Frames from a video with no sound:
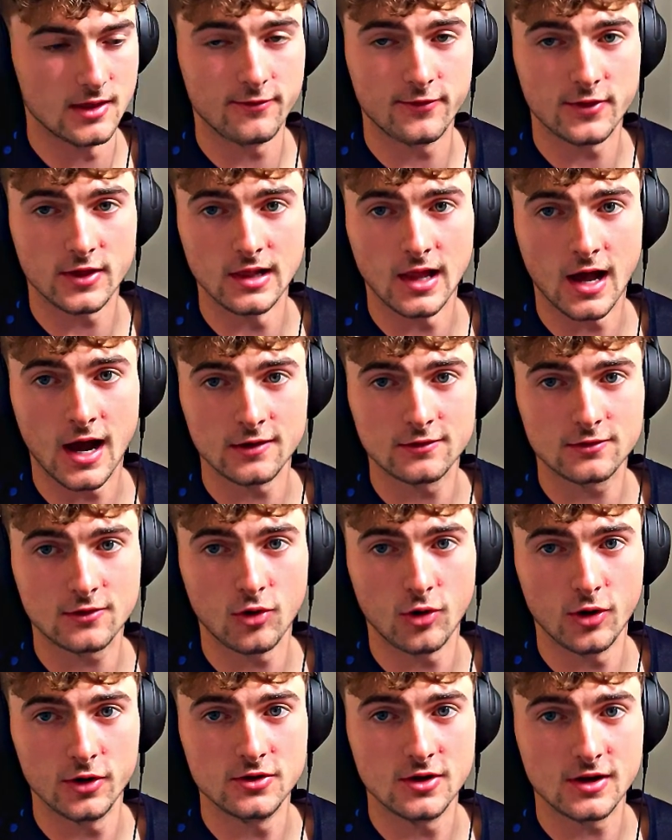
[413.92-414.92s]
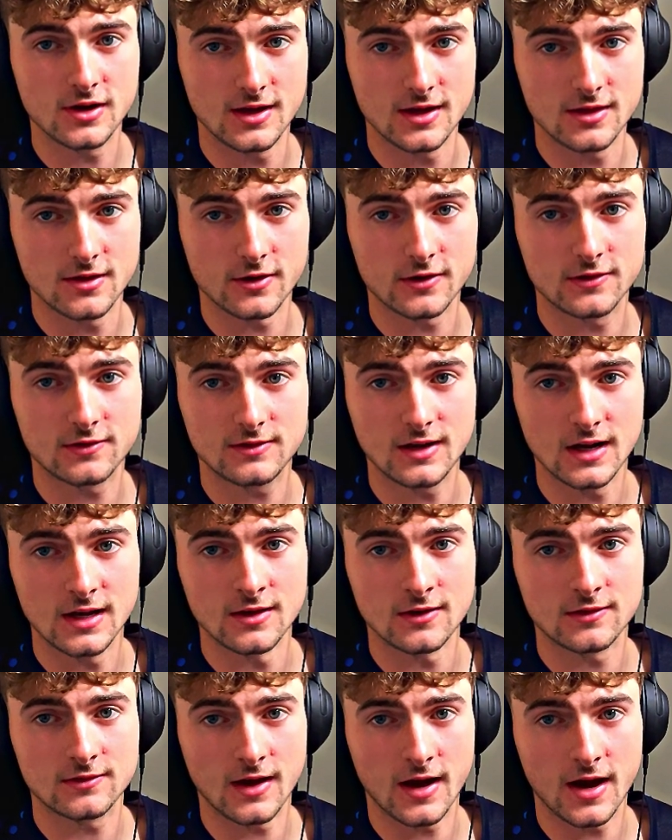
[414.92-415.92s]
then for the last chord, you can either extend
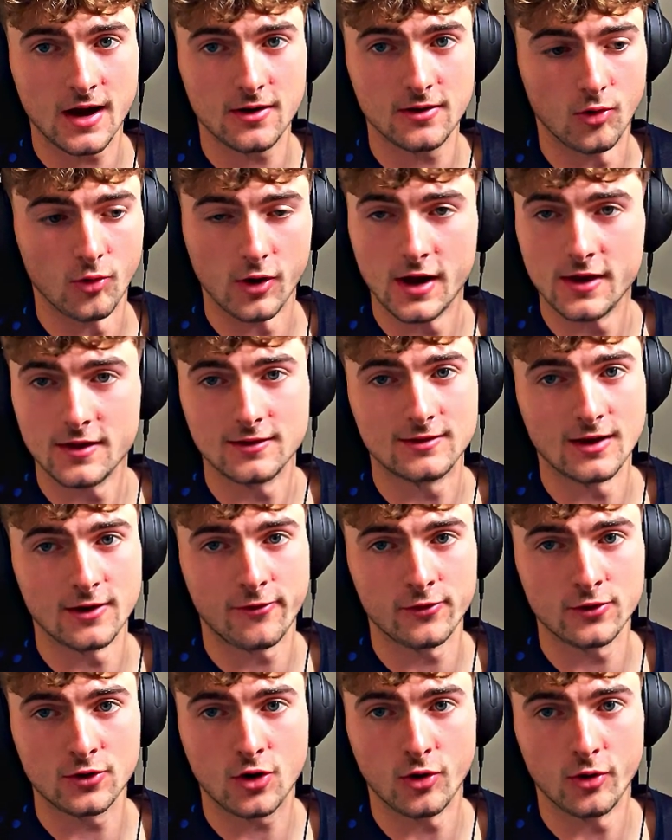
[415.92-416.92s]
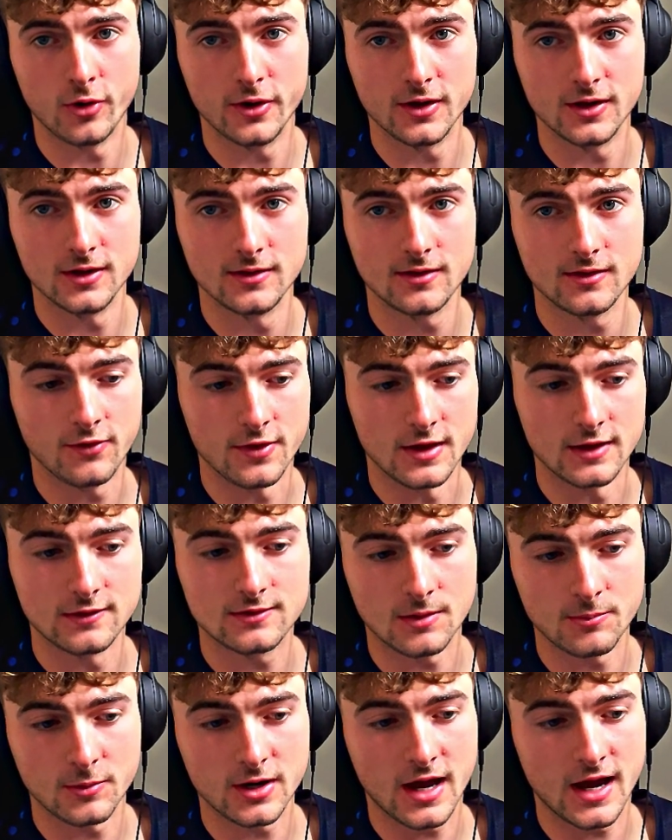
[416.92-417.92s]
this out or add a different chord in. For this,
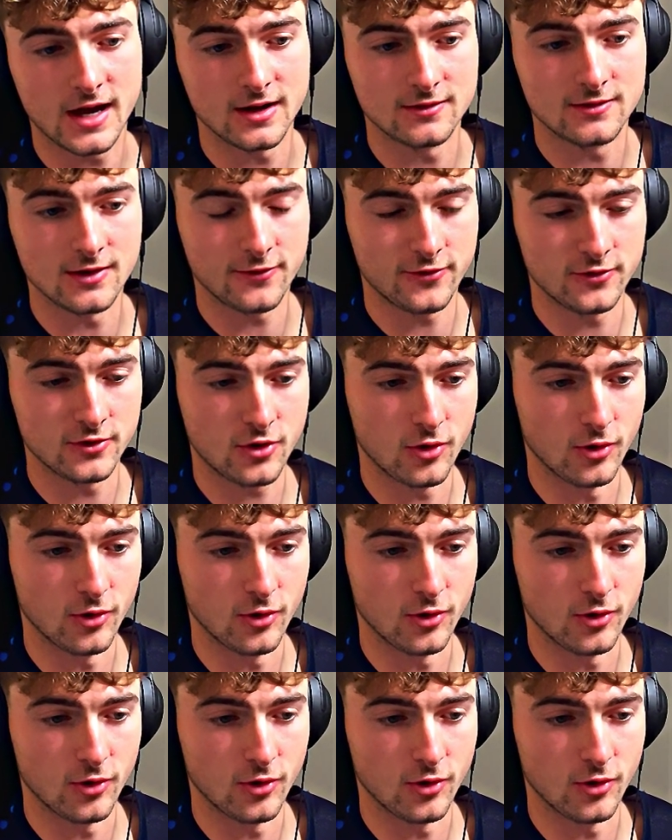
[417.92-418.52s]
I'm going to add a different